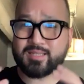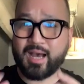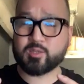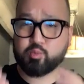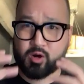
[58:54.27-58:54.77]

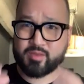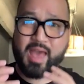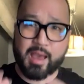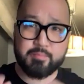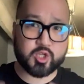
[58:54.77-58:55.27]
us work
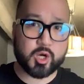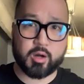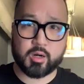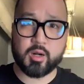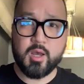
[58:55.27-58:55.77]
that much
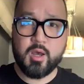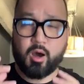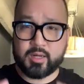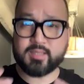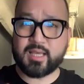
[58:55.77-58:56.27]
harder on a
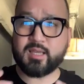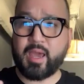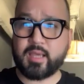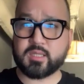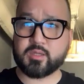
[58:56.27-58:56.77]
daily
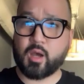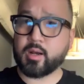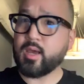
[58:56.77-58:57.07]
basis on